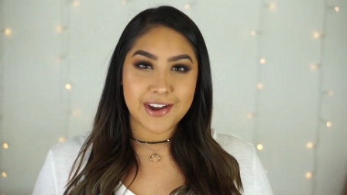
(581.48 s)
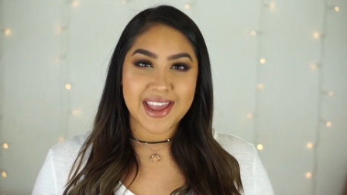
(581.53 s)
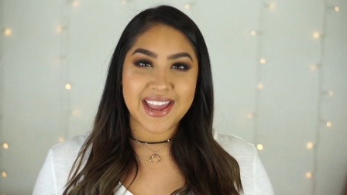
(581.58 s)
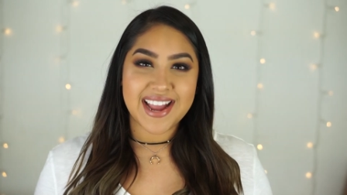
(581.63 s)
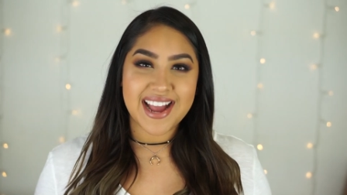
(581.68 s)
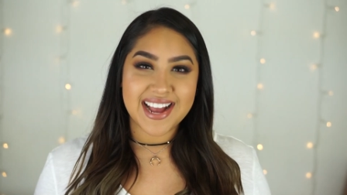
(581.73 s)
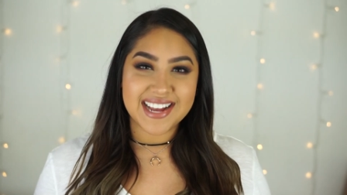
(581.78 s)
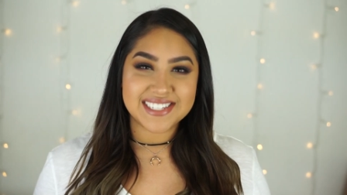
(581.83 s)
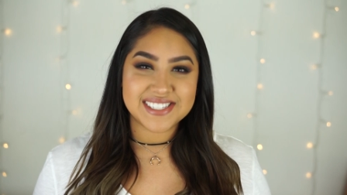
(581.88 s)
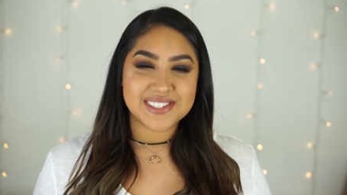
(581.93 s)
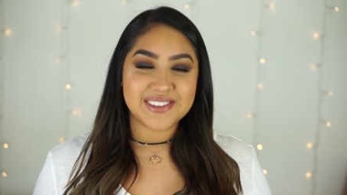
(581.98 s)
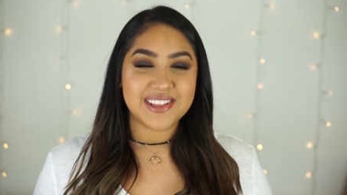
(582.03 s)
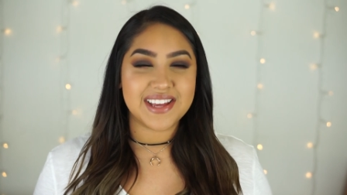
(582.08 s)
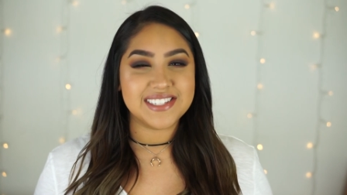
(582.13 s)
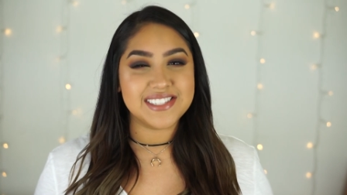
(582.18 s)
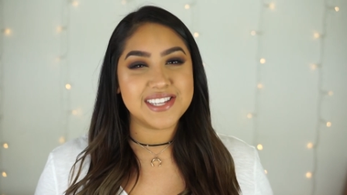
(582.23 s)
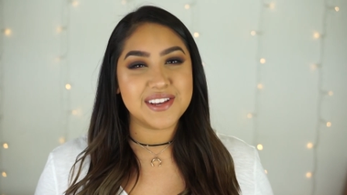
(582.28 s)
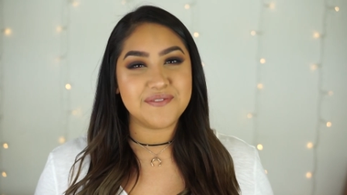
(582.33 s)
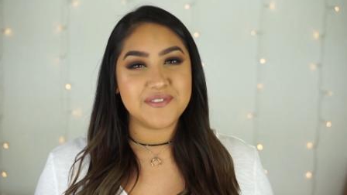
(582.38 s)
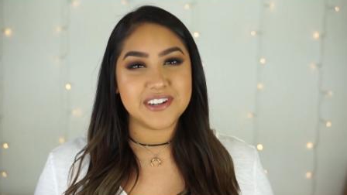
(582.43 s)
Okay guys, so
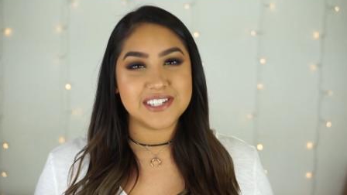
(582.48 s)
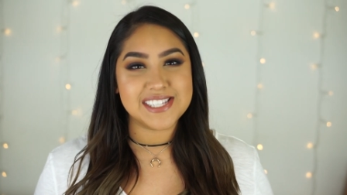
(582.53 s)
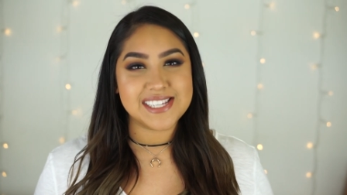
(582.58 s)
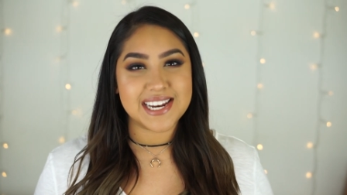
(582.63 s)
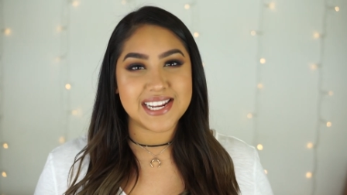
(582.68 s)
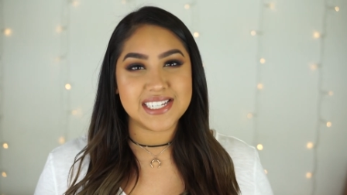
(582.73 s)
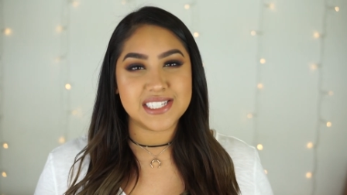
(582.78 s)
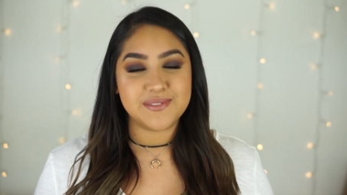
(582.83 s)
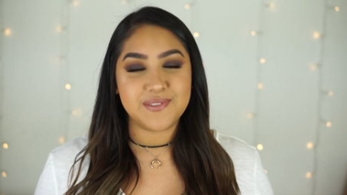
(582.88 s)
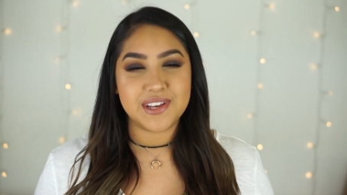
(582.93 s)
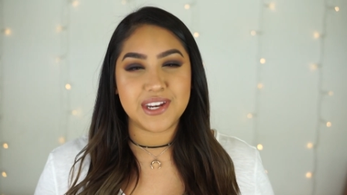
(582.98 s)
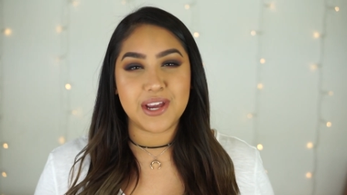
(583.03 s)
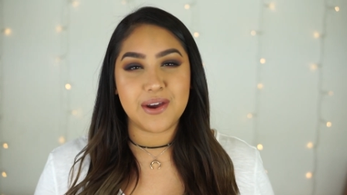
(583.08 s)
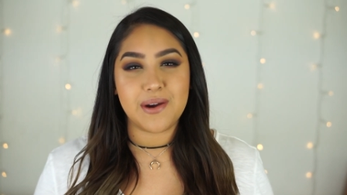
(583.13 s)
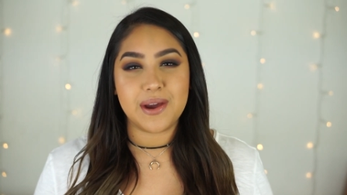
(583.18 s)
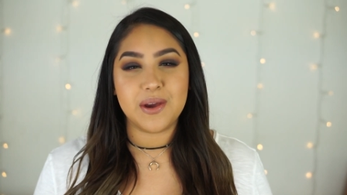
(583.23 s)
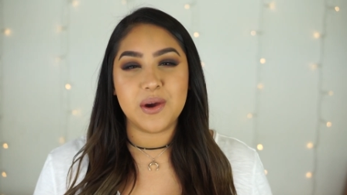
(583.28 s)
that's it for today's video.